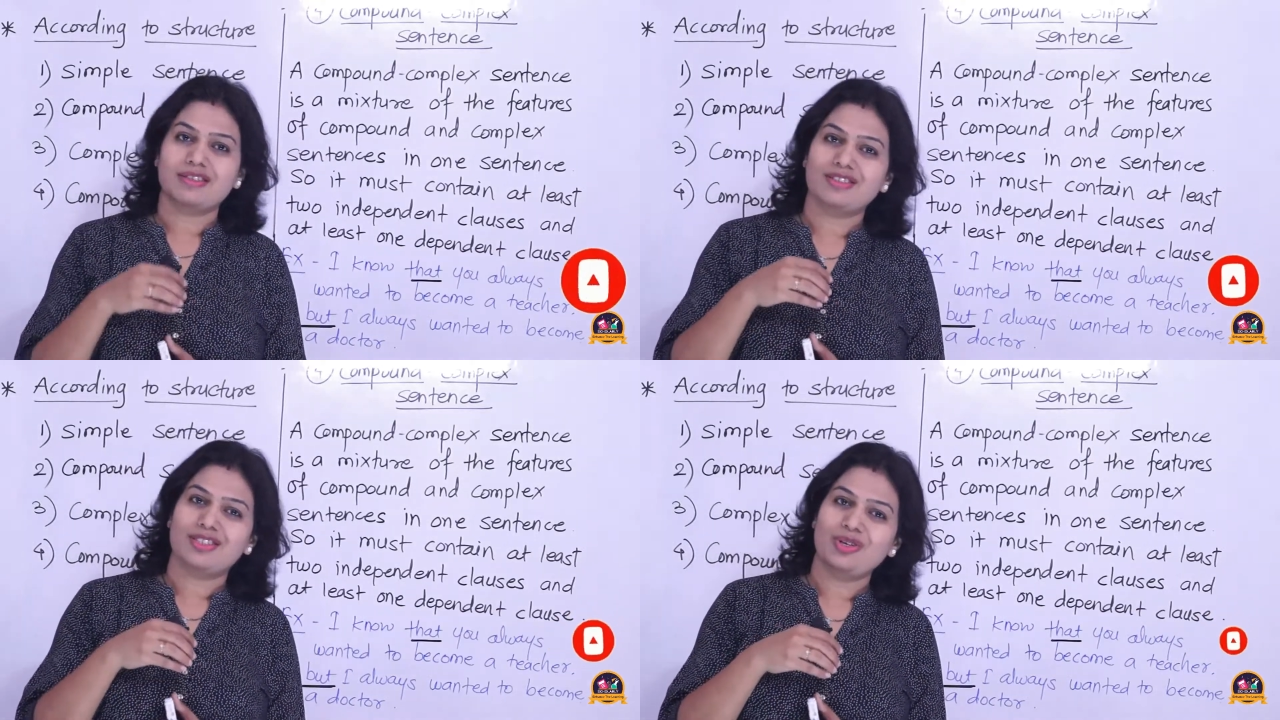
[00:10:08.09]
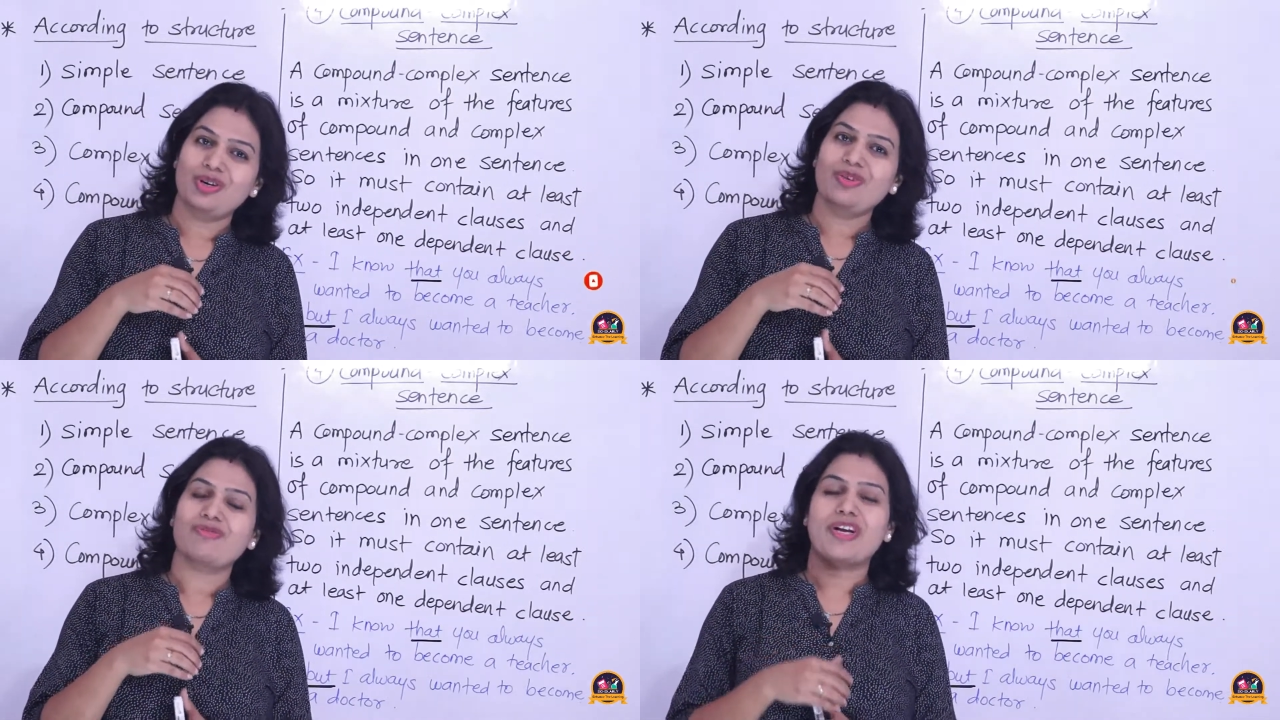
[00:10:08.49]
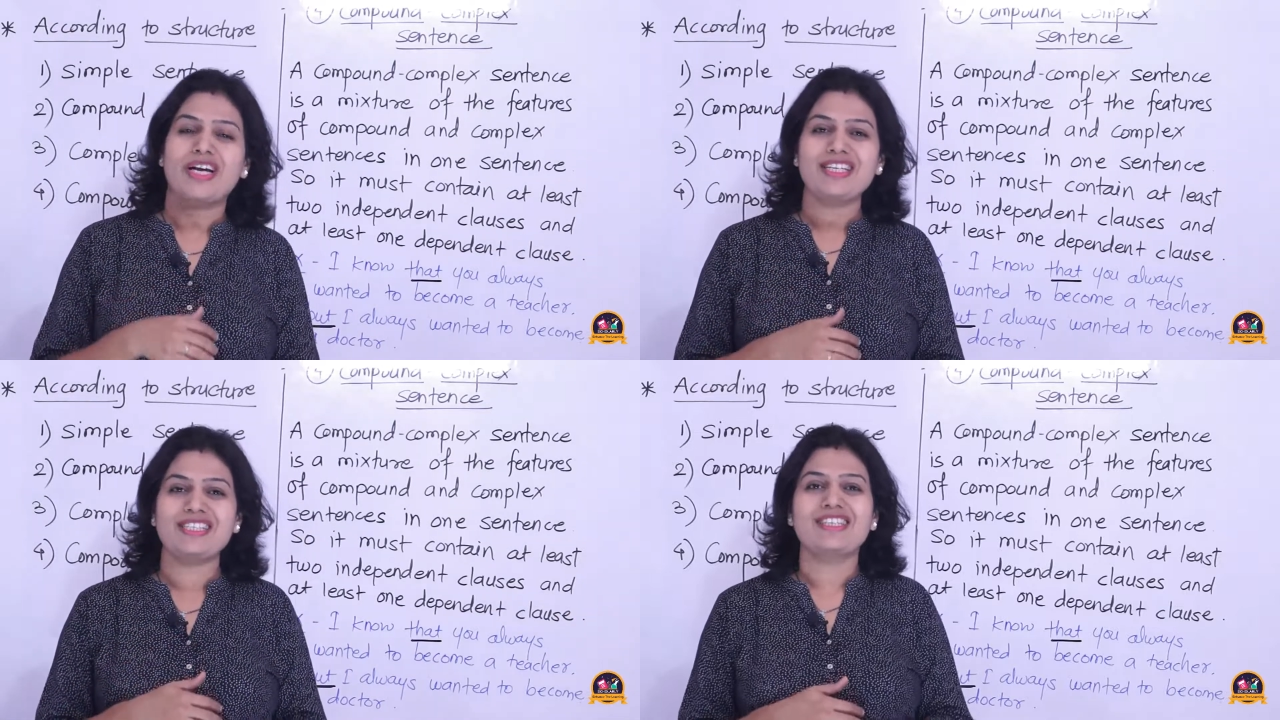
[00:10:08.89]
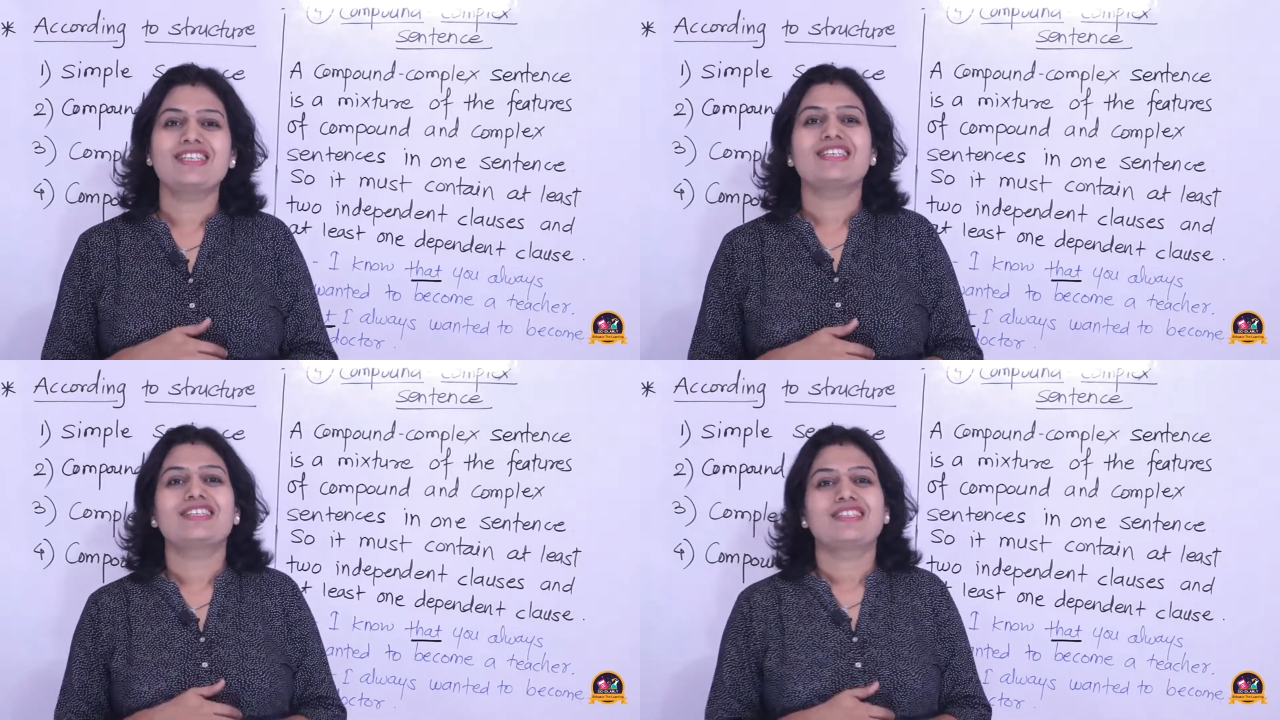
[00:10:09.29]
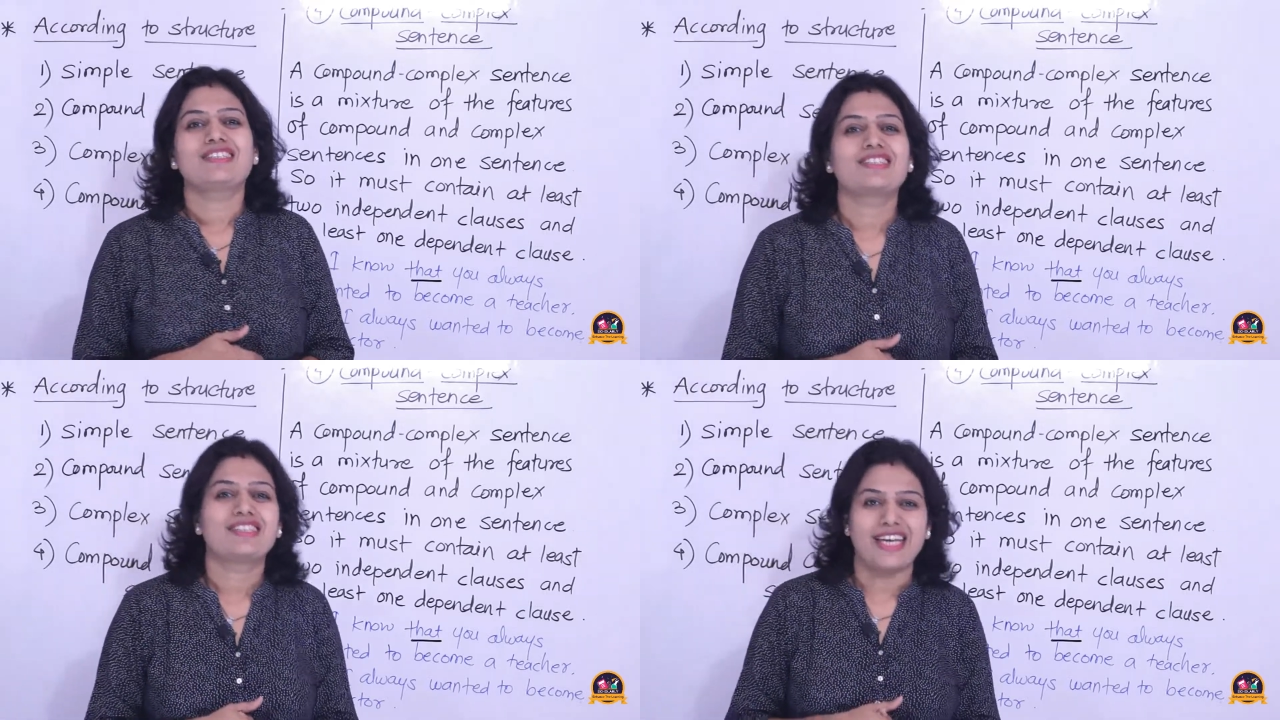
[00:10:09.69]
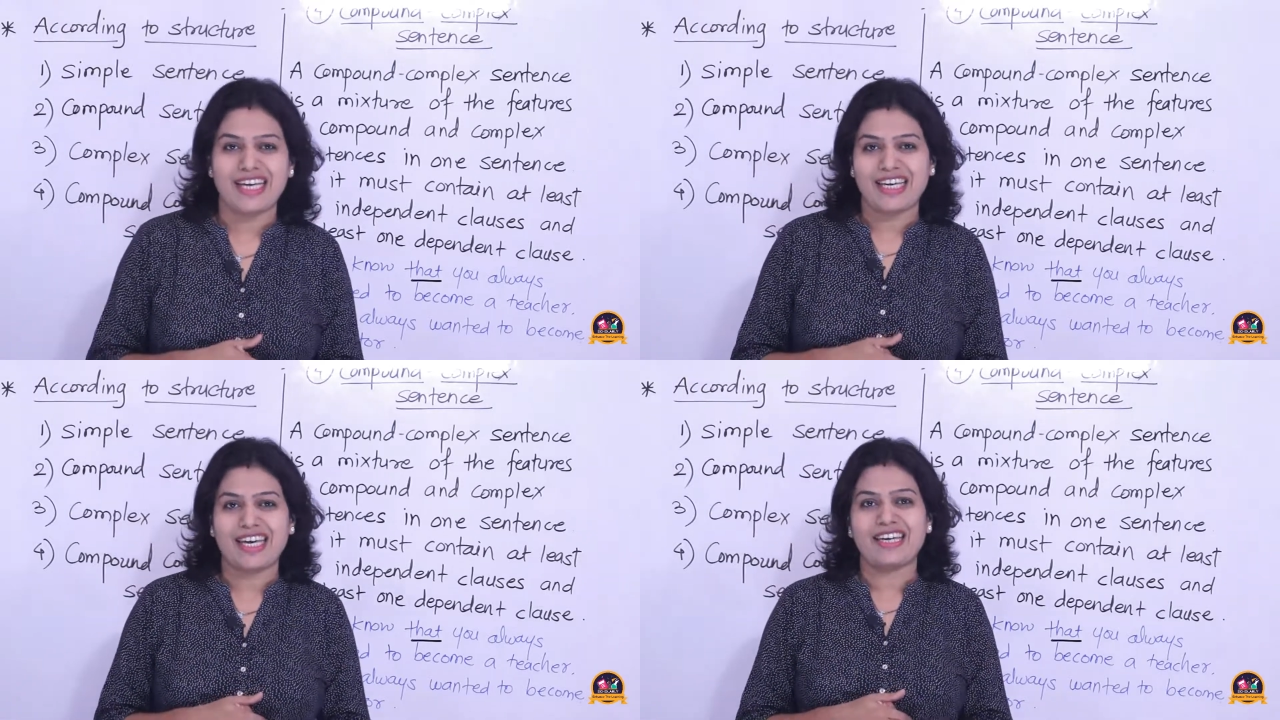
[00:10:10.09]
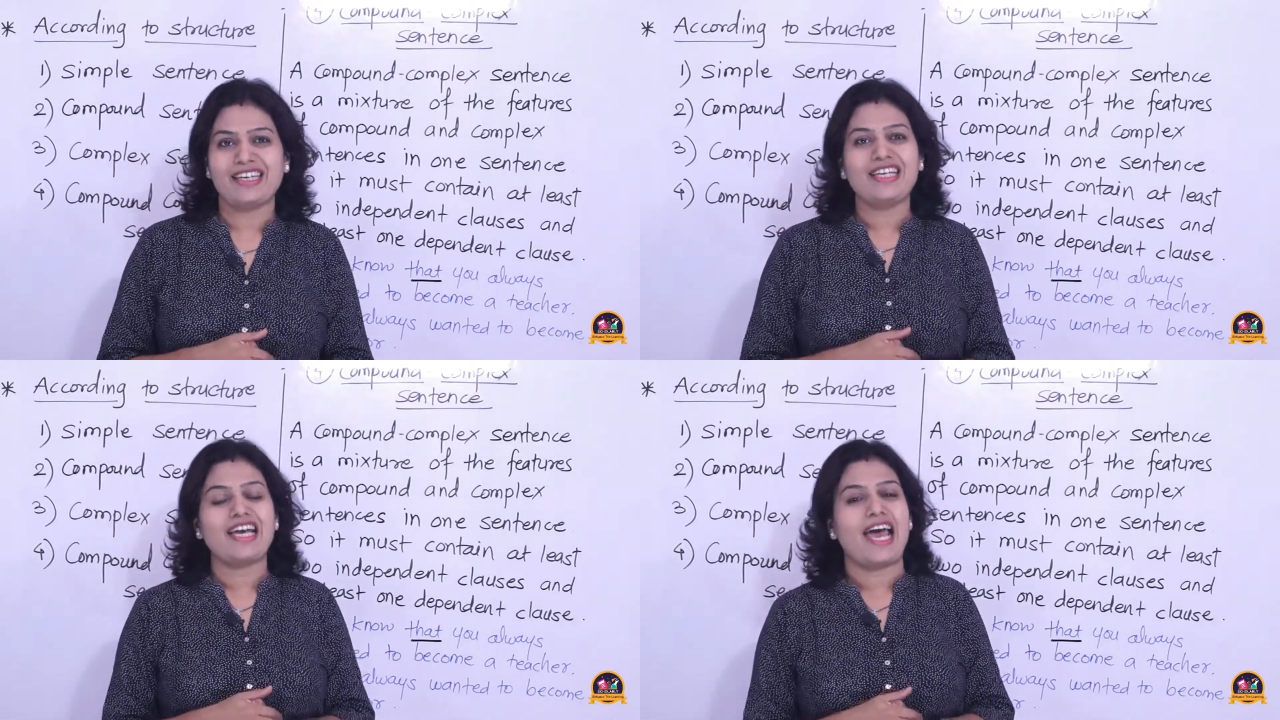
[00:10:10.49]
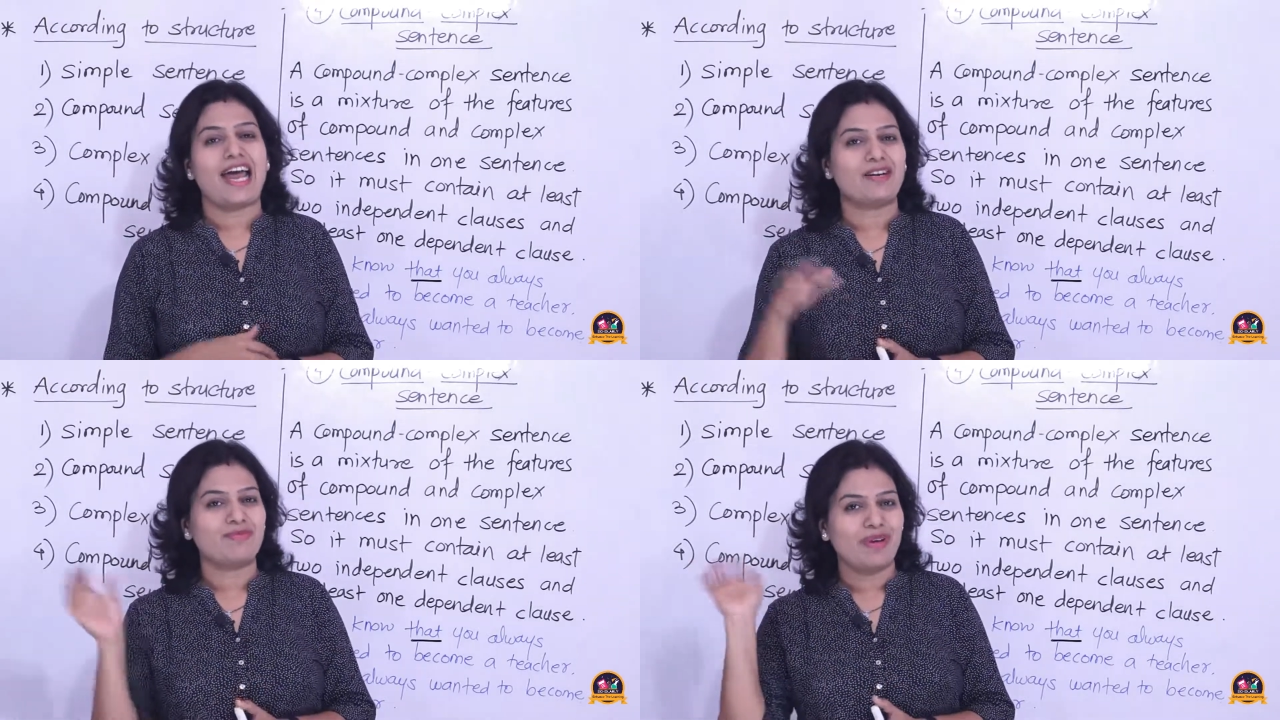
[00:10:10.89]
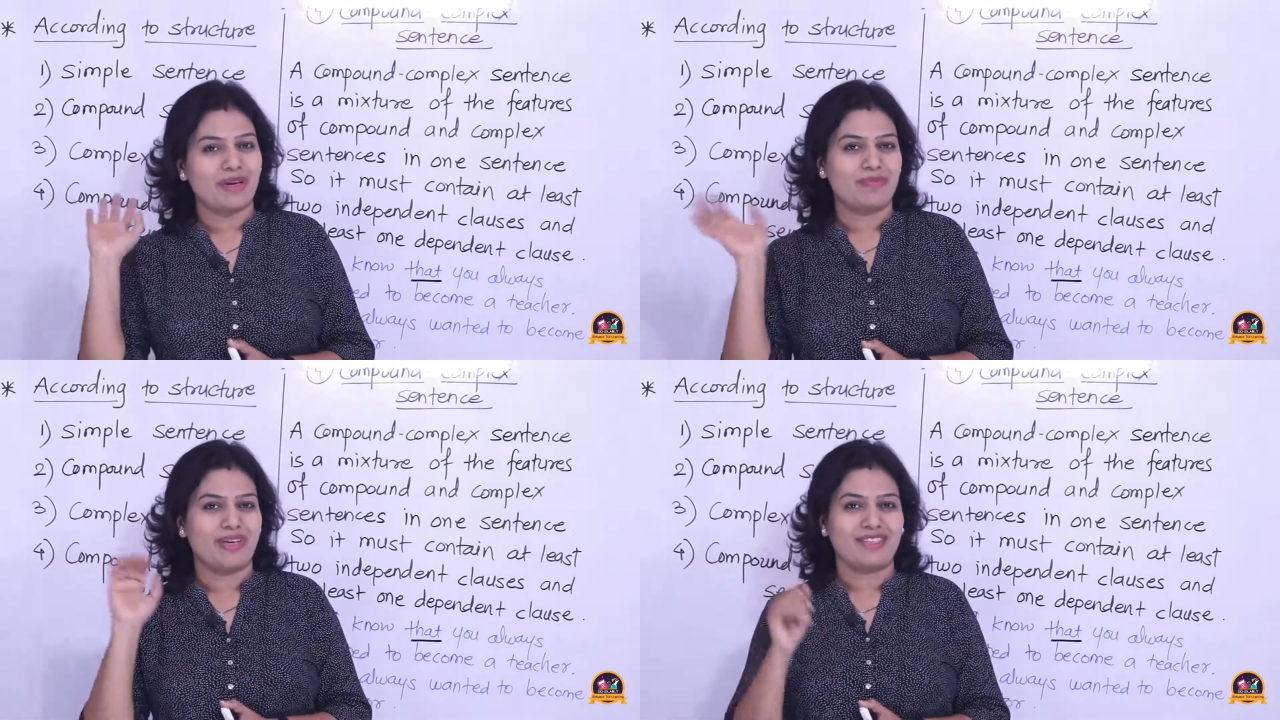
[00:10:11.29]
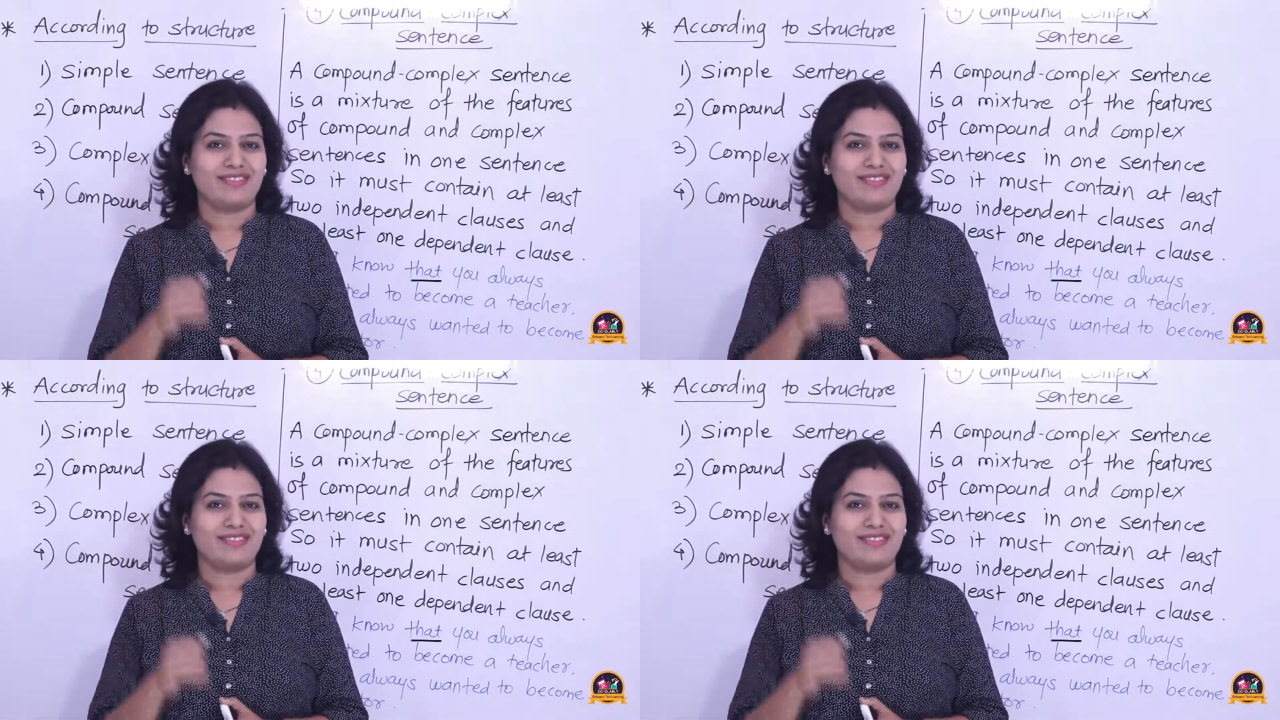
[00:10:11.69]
So friends, Take care and bye bye.